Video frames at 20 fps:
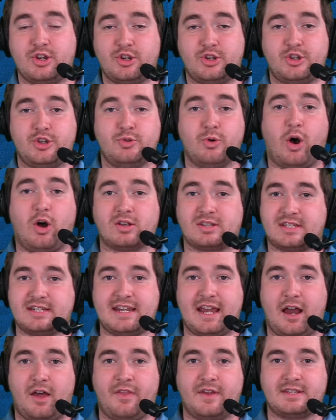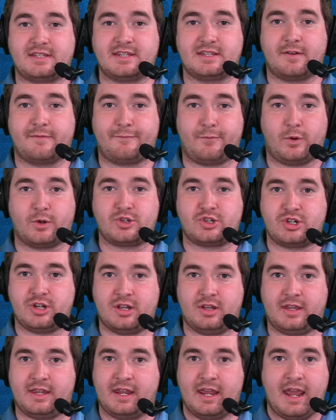you all see how this is
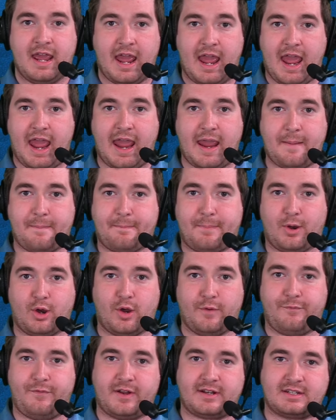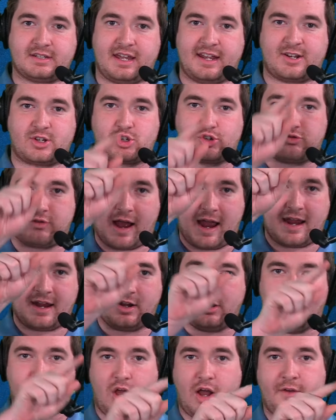unfortunately a perfect like
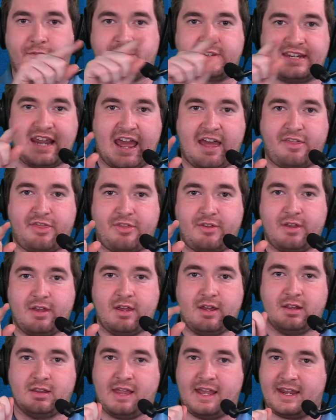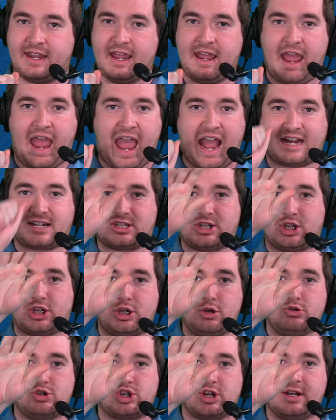triangle of death? Like,
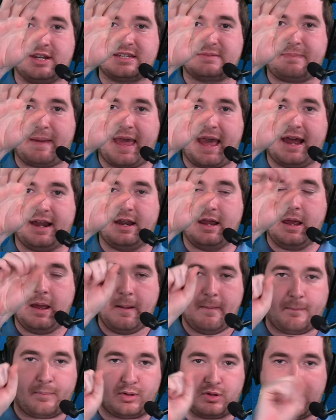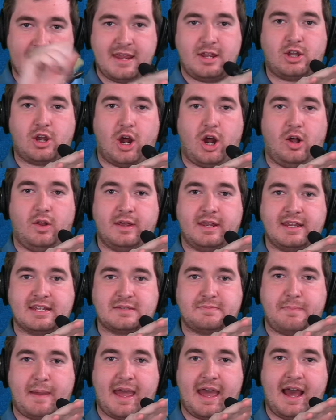execution is bad, play calling is
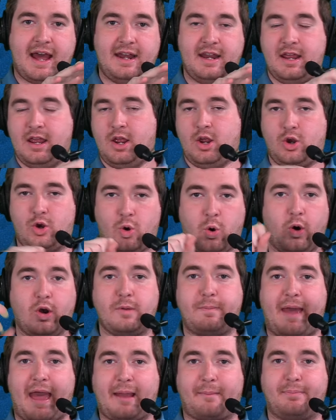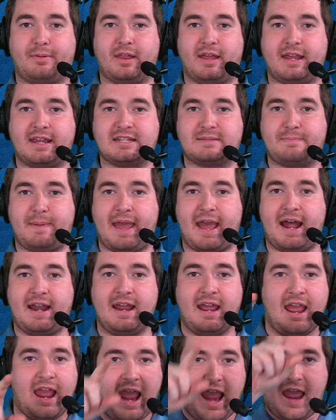bad, quarterback play is bad,
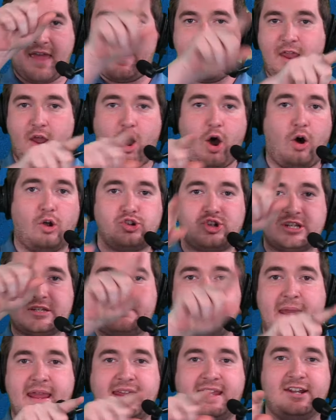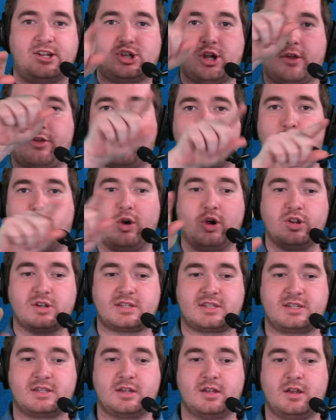and they all just make each other
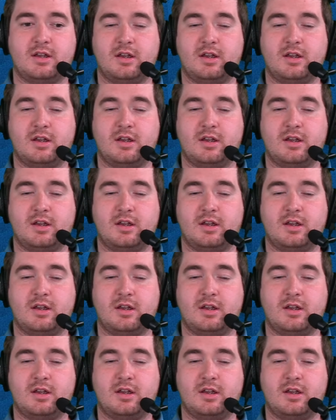worse.